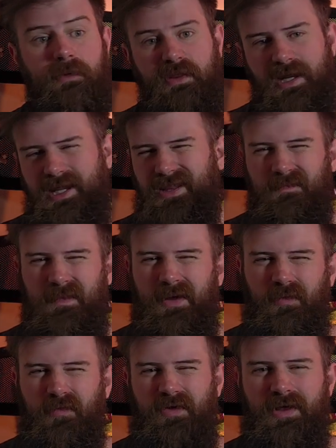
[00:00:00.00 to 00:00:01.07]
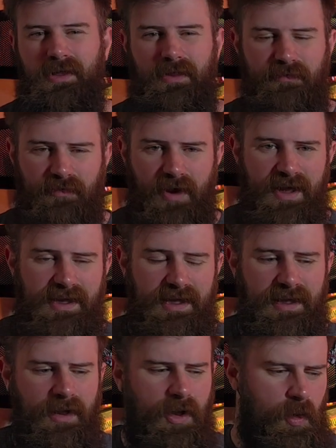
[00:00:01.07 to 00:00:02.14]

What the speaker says: but then you get the big reveal on the Friday